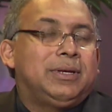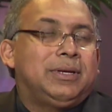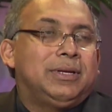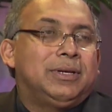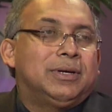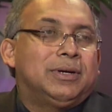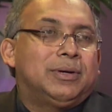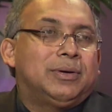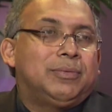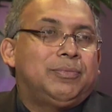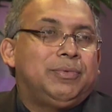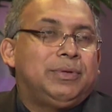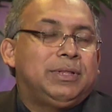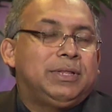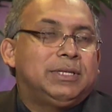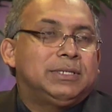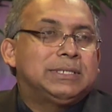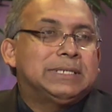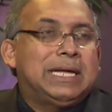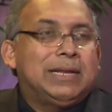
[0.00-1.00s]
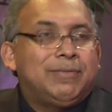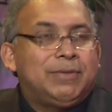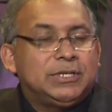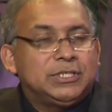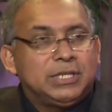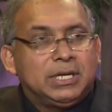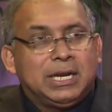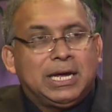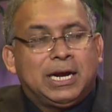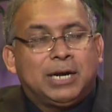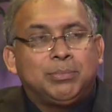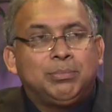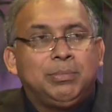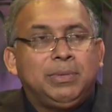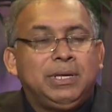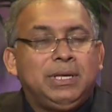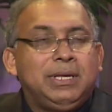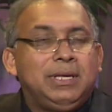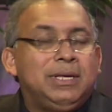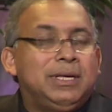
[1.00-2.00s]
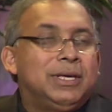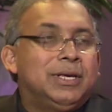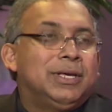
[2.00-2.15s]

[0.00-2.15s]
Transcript: you know, with the Salvation Army,